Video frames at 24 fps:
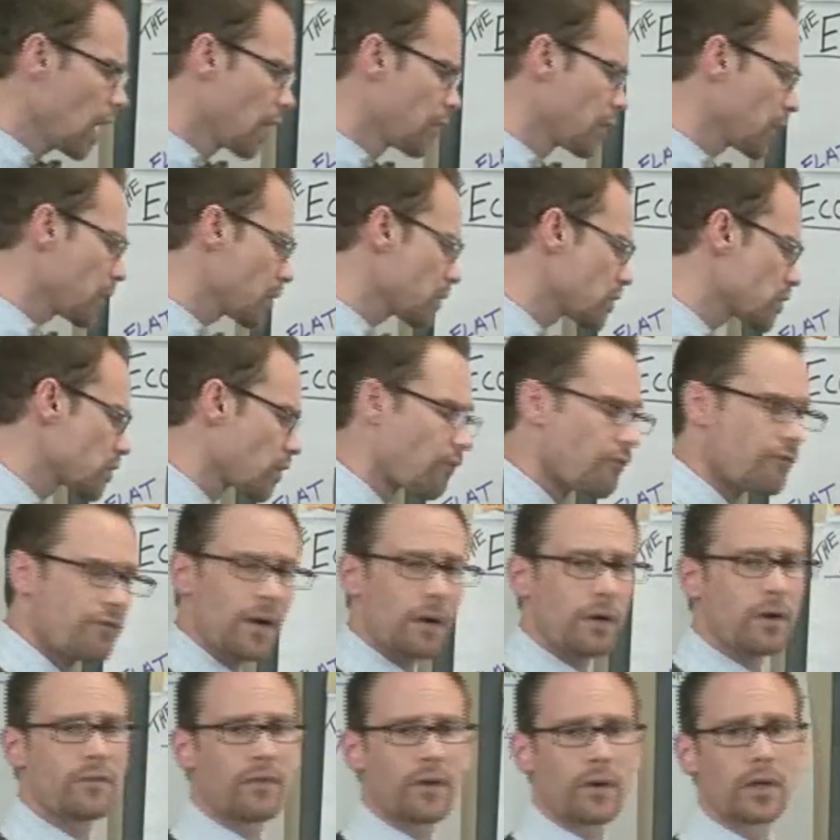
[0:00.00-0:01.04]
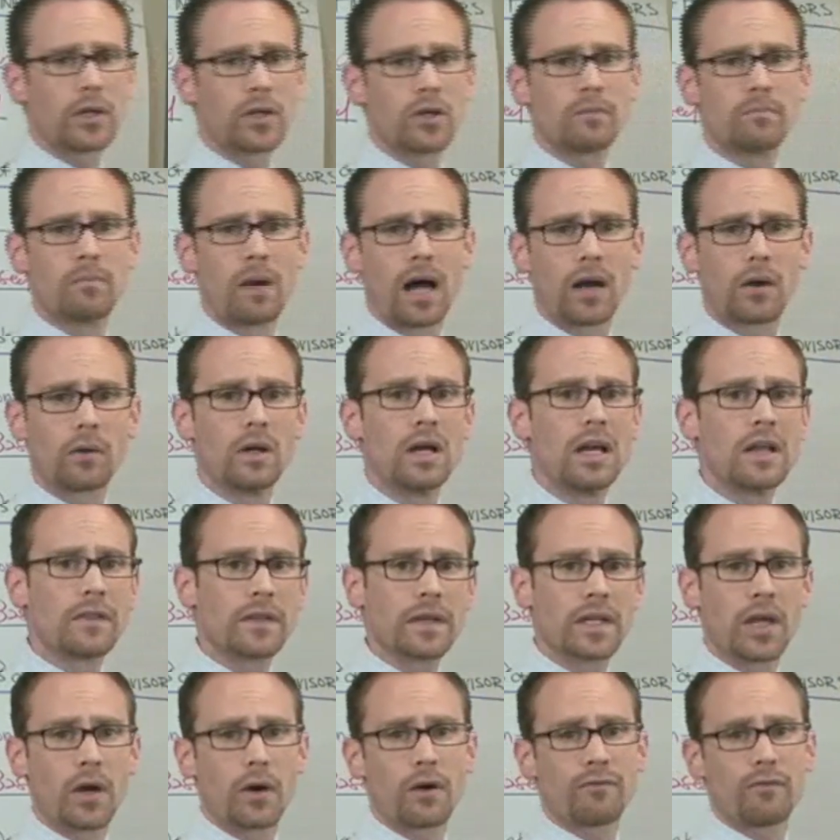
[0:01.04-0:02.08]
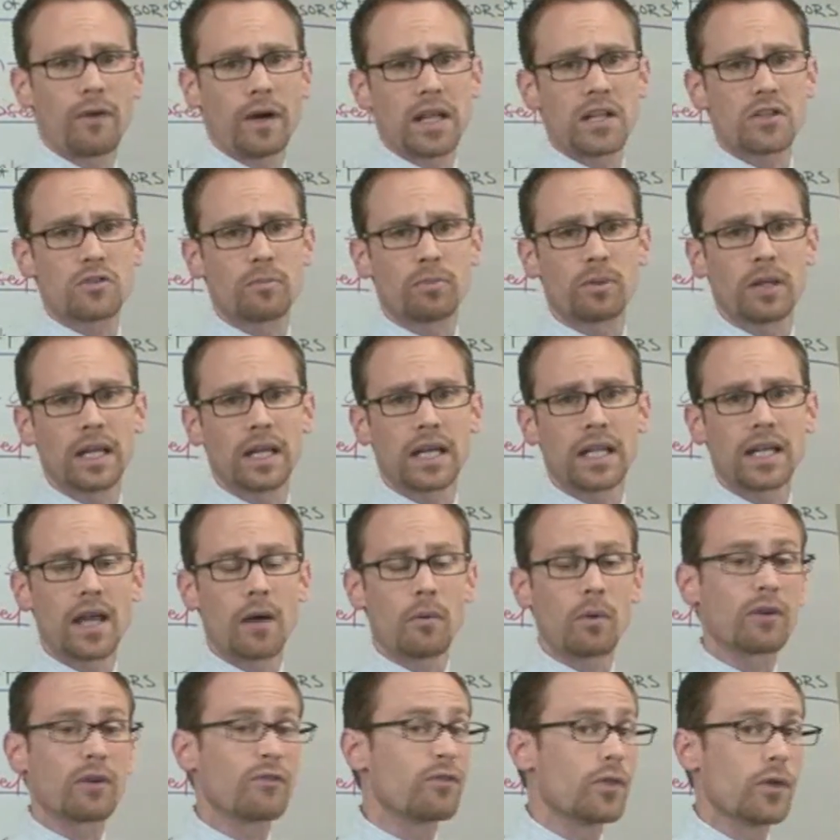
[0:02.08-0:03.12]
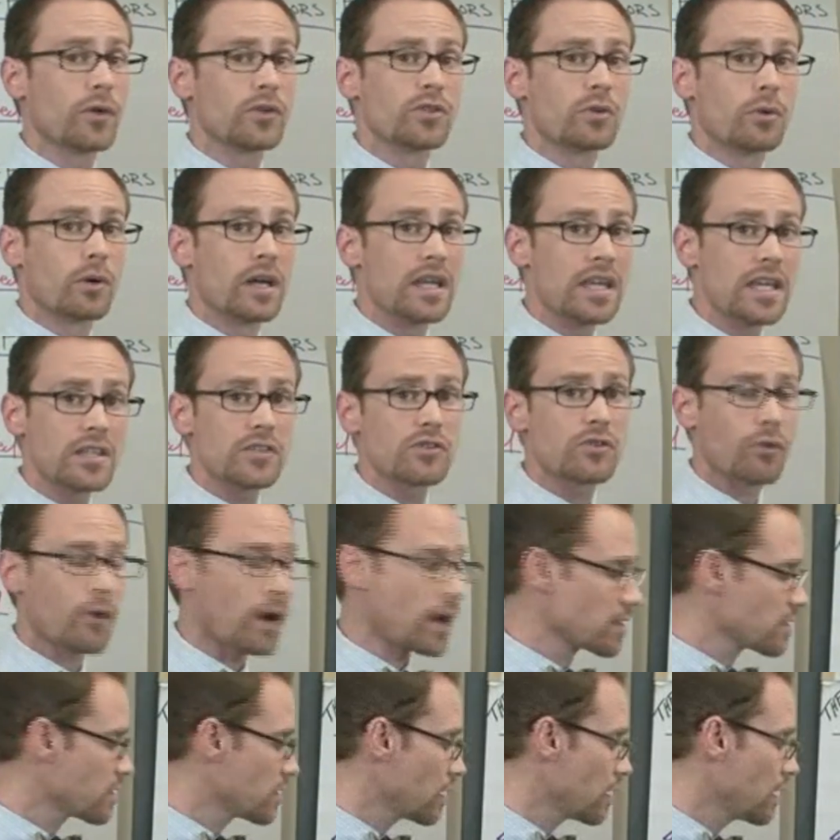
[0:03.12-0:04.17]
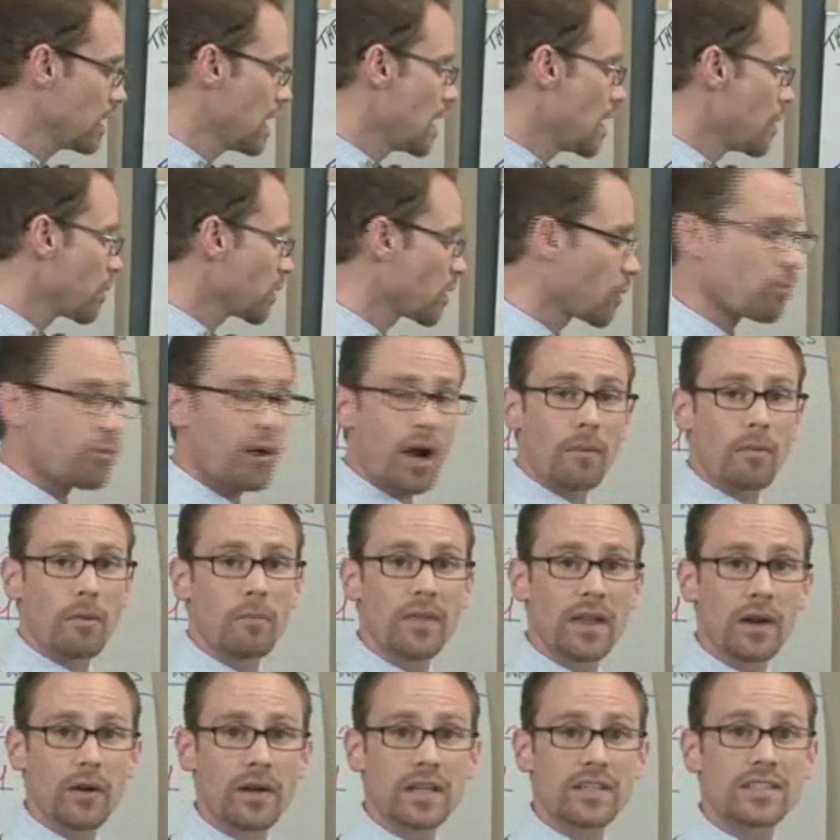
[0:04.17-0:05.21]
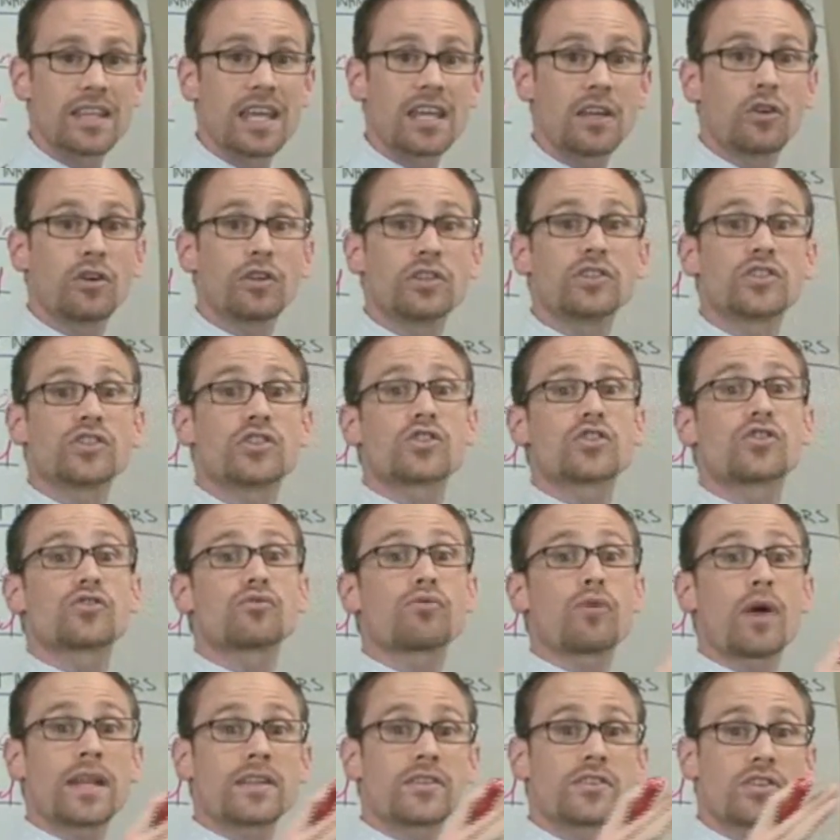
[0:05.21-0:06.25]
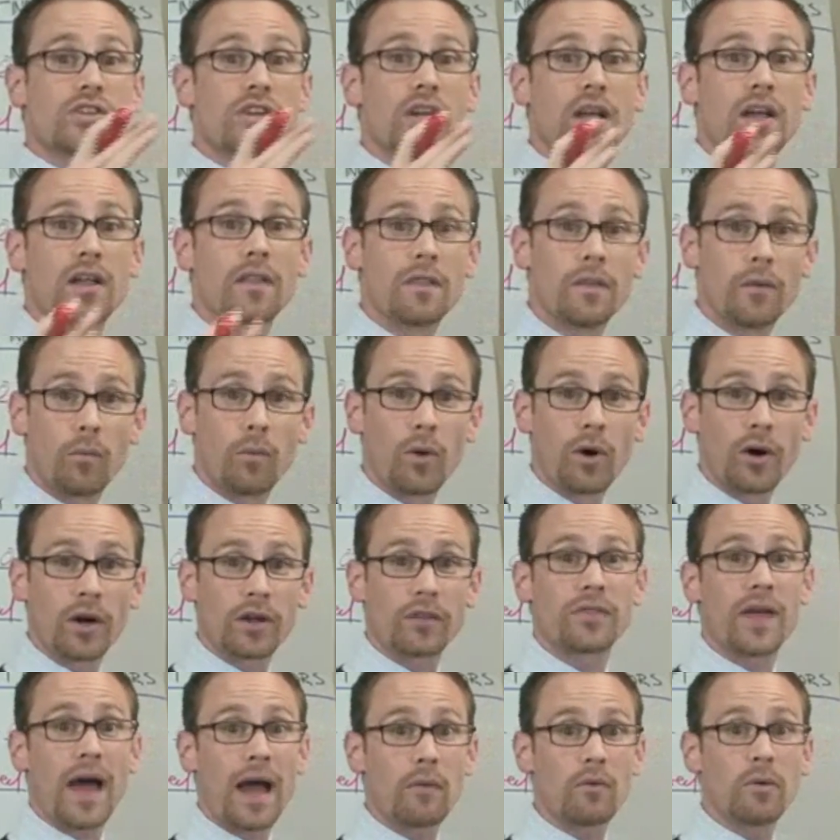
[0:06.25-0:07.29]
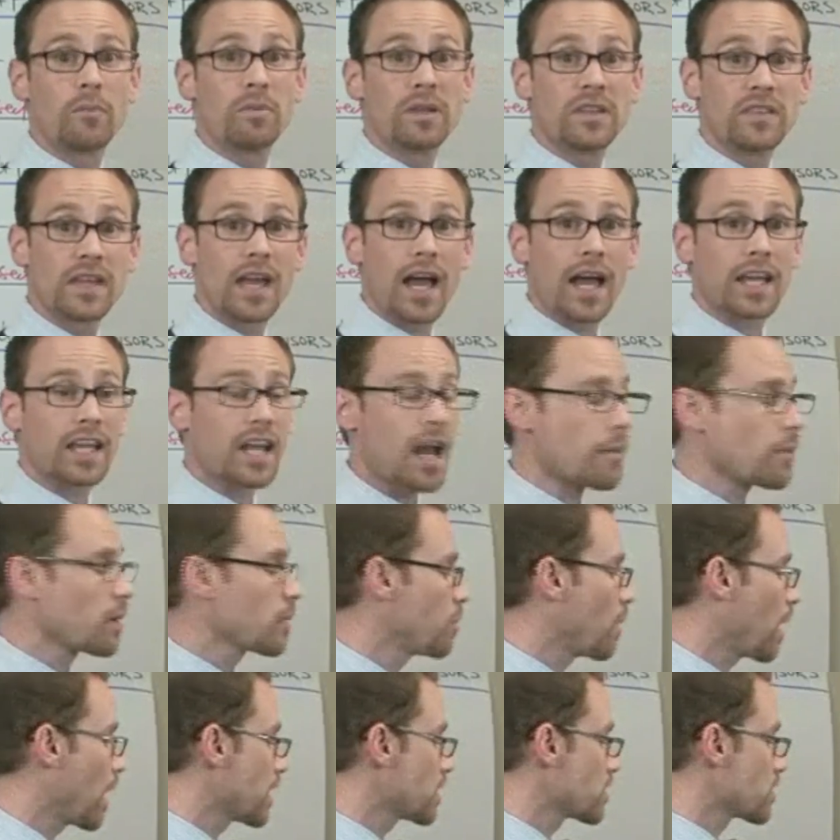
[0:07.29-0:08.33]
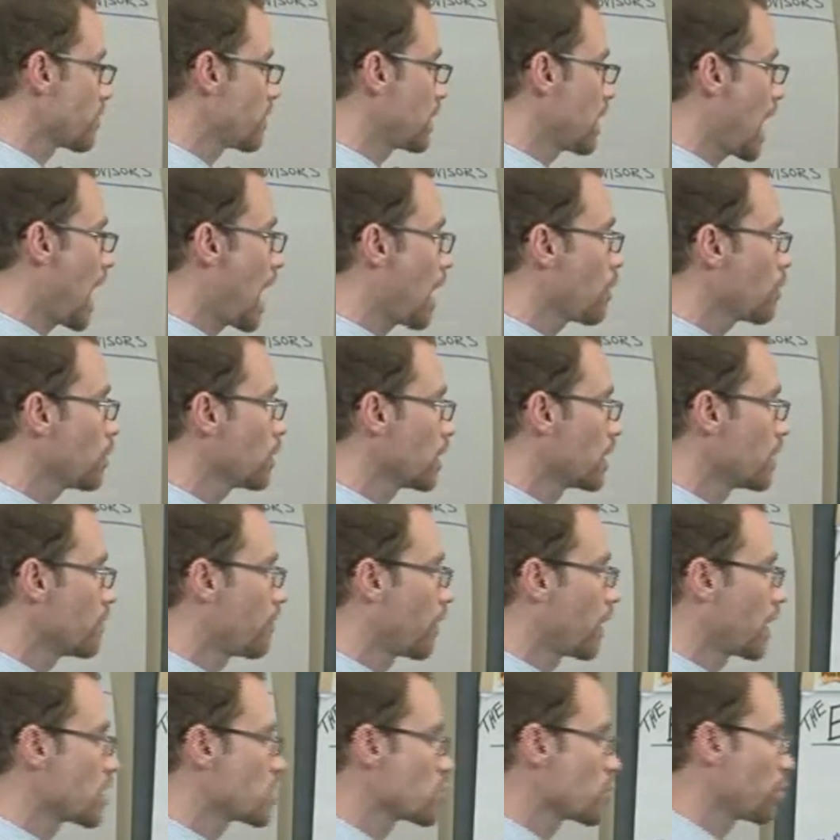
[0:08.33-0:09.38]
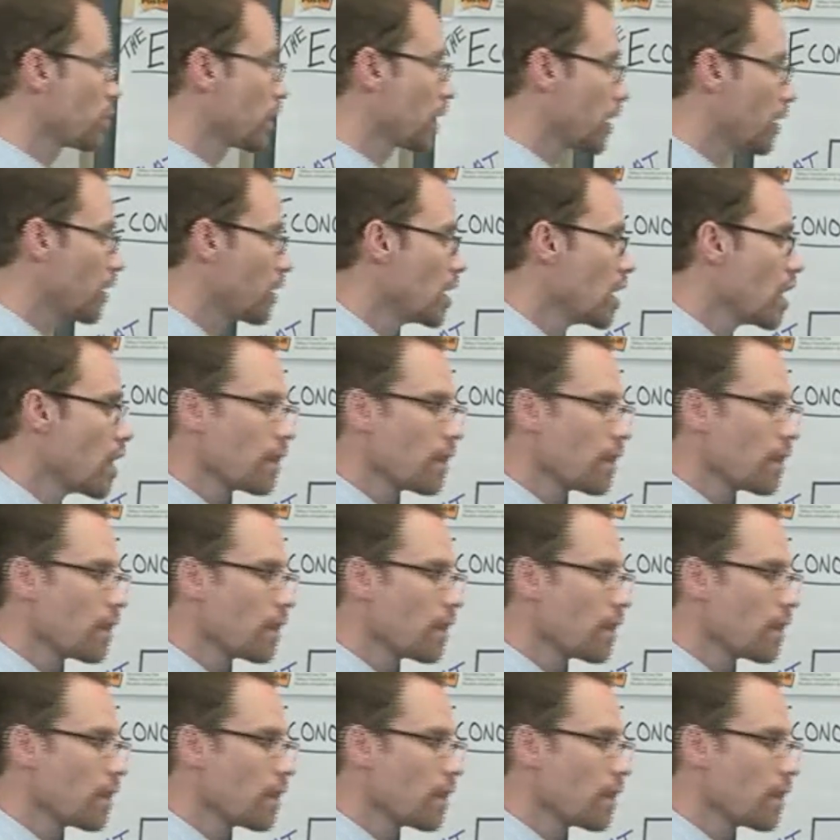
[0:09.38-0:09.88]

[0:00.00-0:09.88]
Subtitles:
I think this is a very, very good model, the Garrett Financial Planning Network, for those who are interested. But the problem there is they could stretch the work. That would be the economic bias of an hourly financial planner.